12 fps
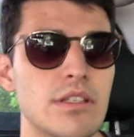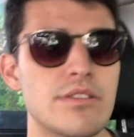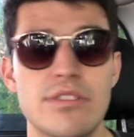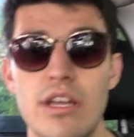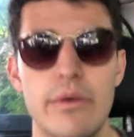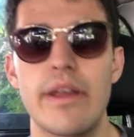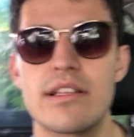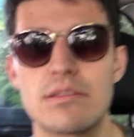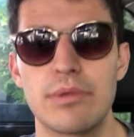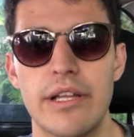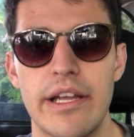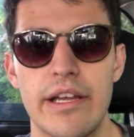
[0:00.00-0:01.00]
So anyway, that's the
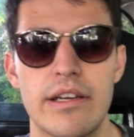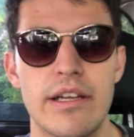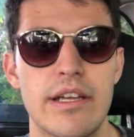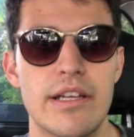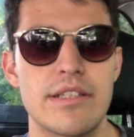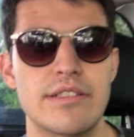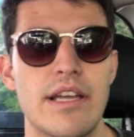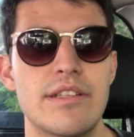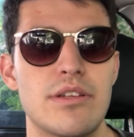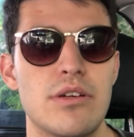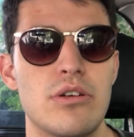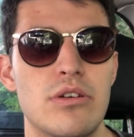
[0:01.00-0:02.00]
plan. Stay
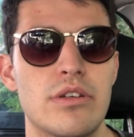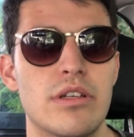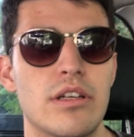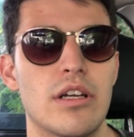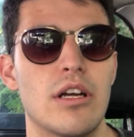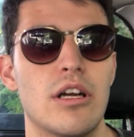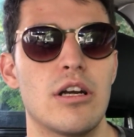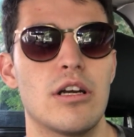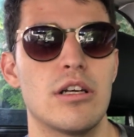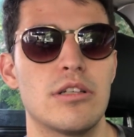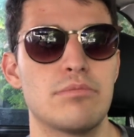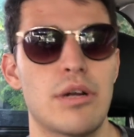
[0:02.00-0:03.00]
tuned.
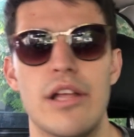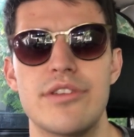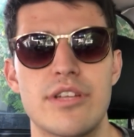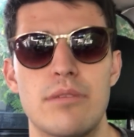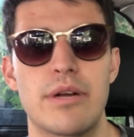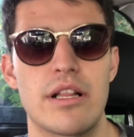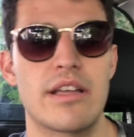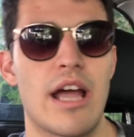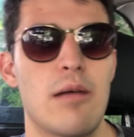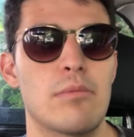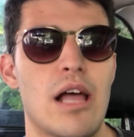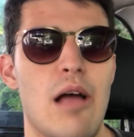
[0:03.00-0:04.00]
Probably just going to put a
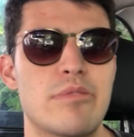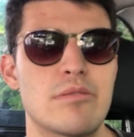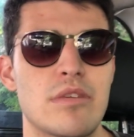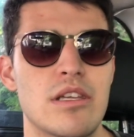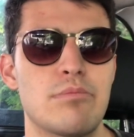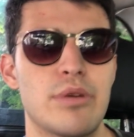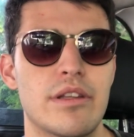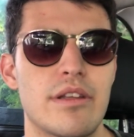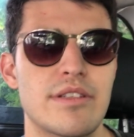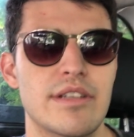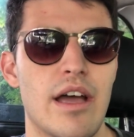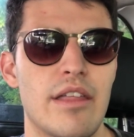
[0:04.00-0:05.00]
time lapse of me putting
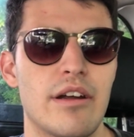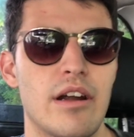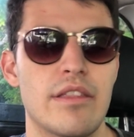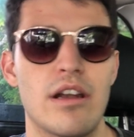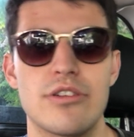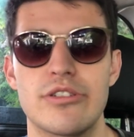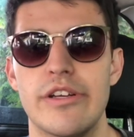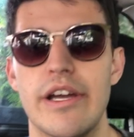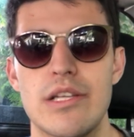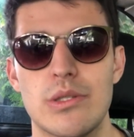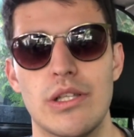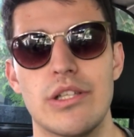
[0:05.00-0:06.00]
this together and then I'll show you
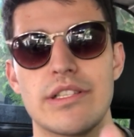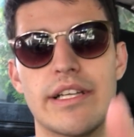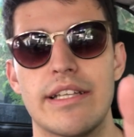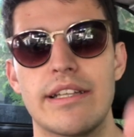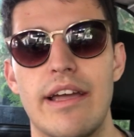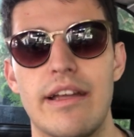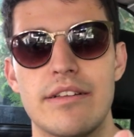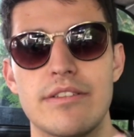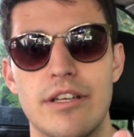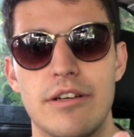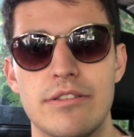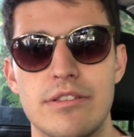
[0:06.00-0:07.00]
guys what it looks like at the end.
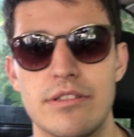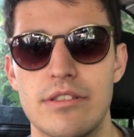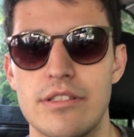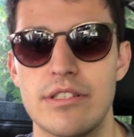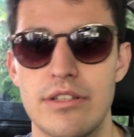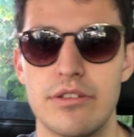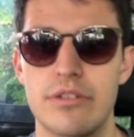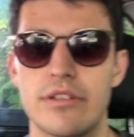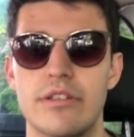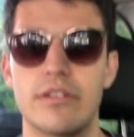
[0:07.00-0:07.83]
So stay tuned.